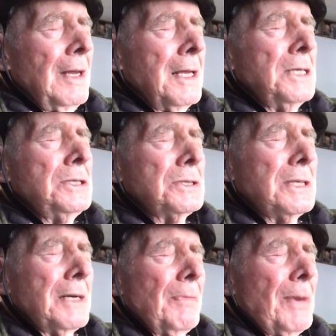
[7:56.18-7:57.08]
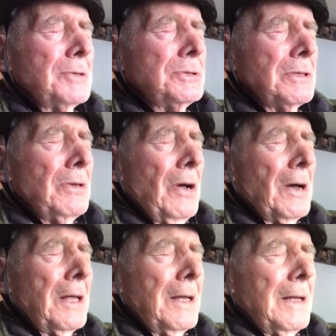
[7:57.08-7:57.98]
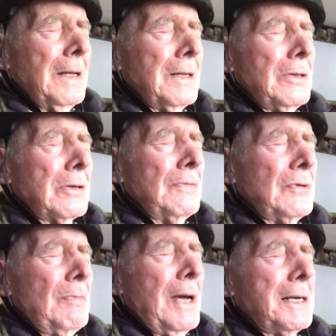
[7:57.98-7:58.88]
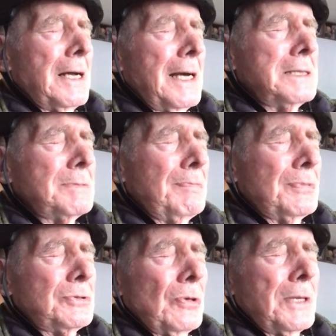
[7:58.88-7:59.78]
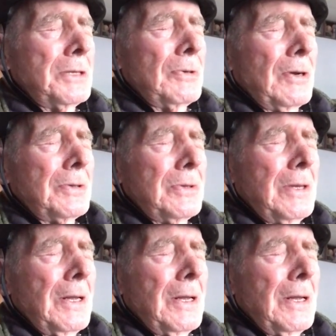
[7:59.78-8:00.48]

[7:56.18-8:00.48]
And it's just kind of marching along, looking for the bad guys, patrolling the area.